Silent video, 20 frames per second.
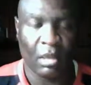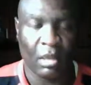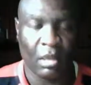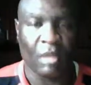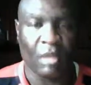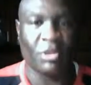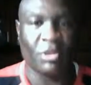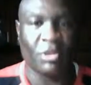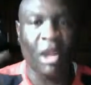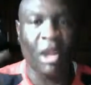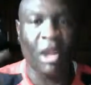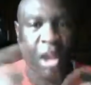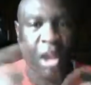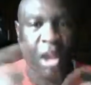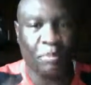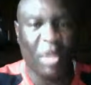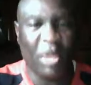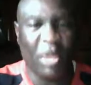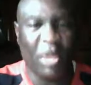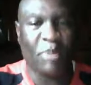There
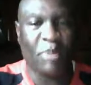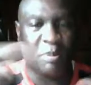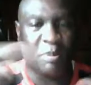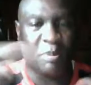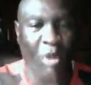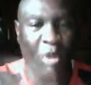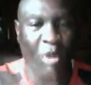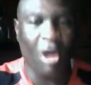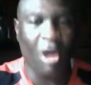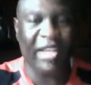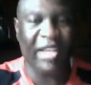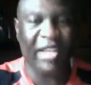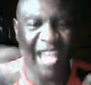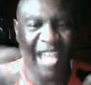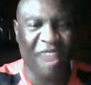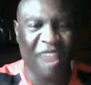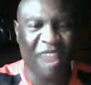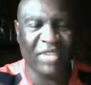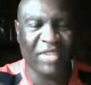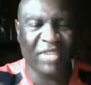are people born
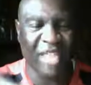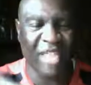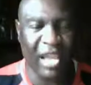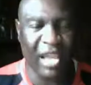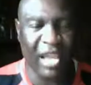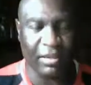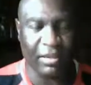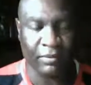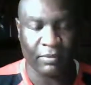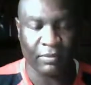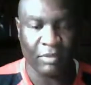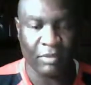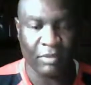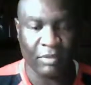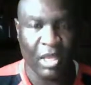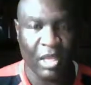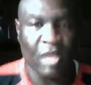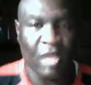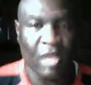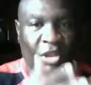every day.
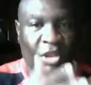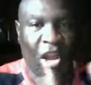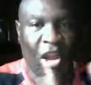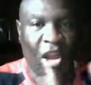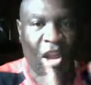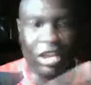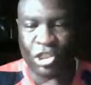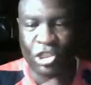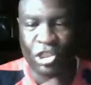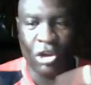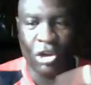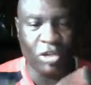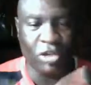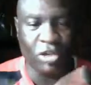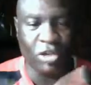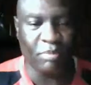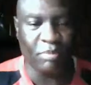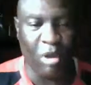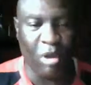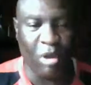There are
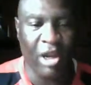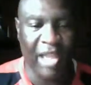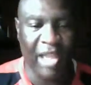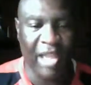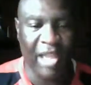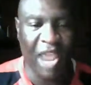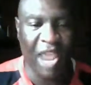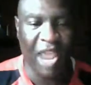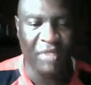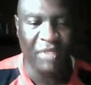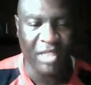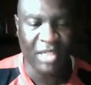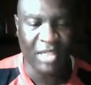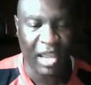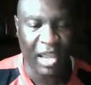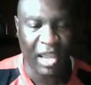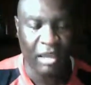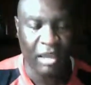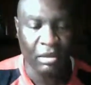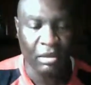children born every
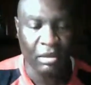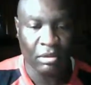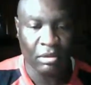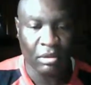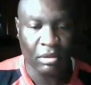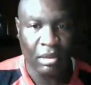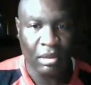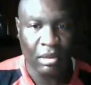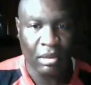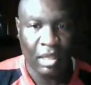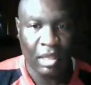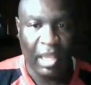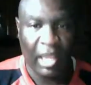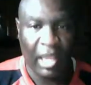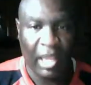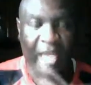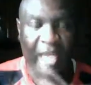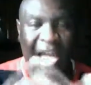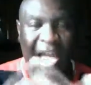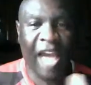day
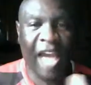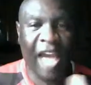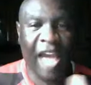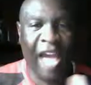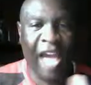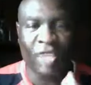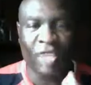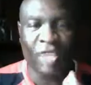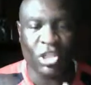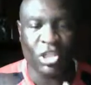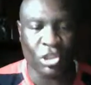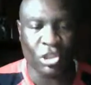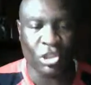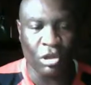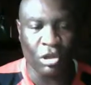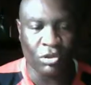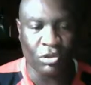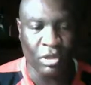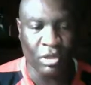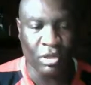and out of these
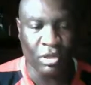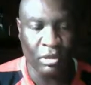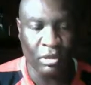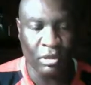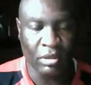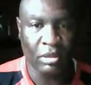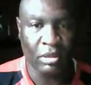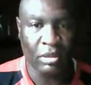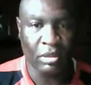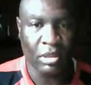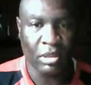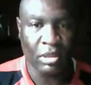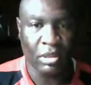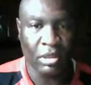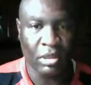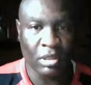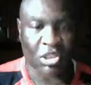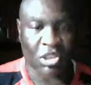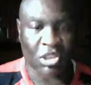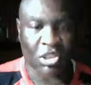children,
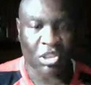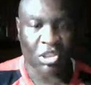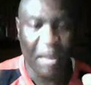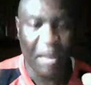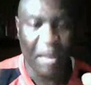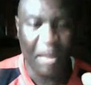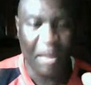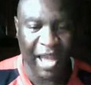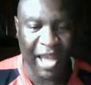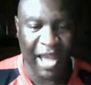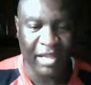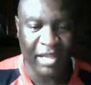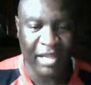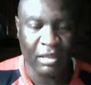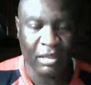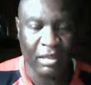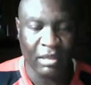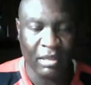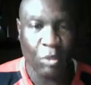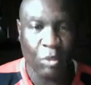somebody
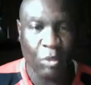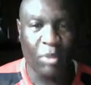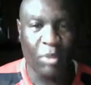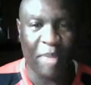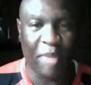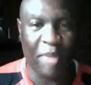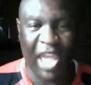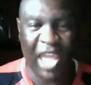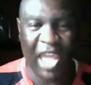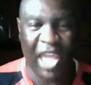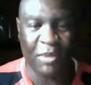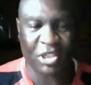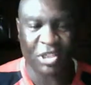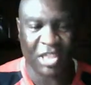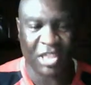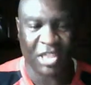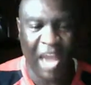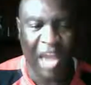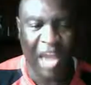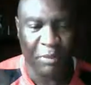will be able to
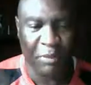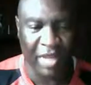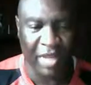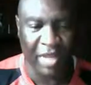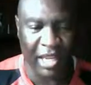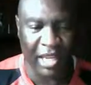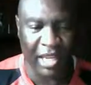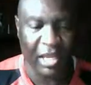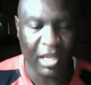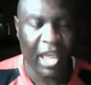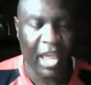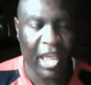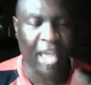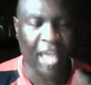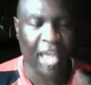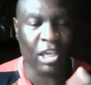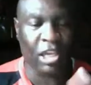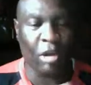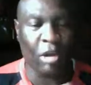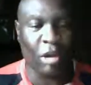comprehend
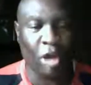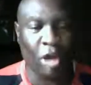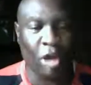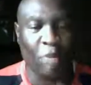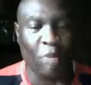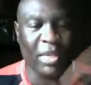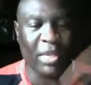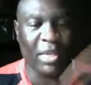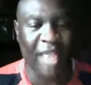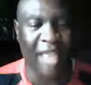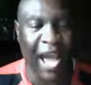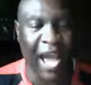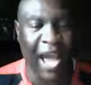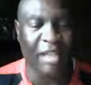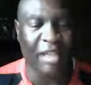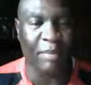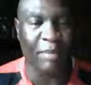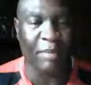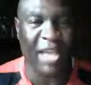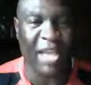and give, go
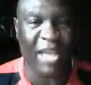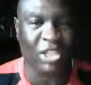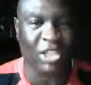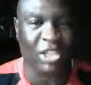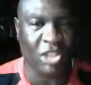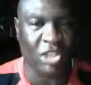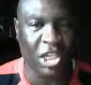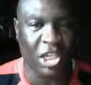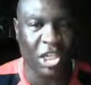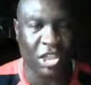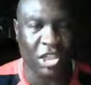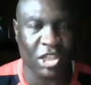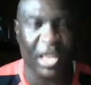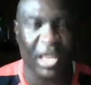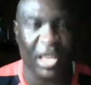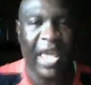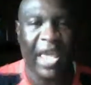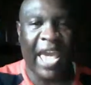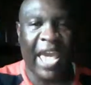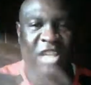beyond the master teacher
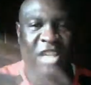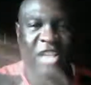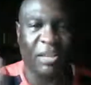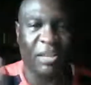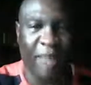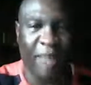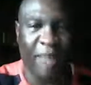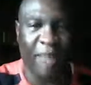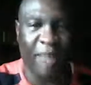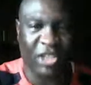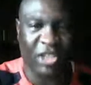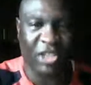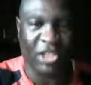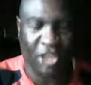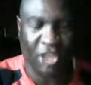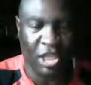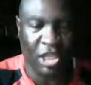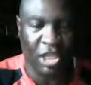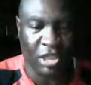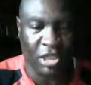as the master
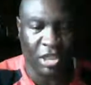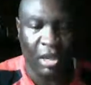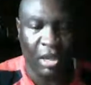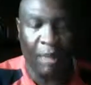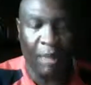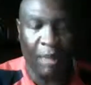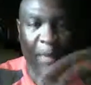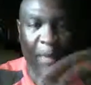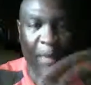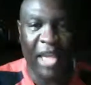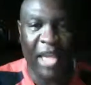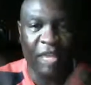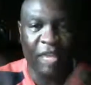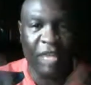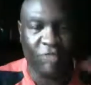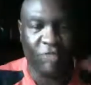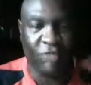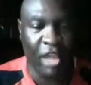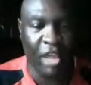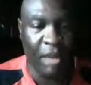teacher, many
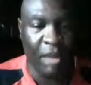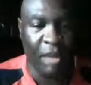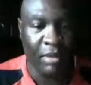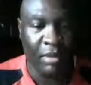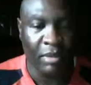of them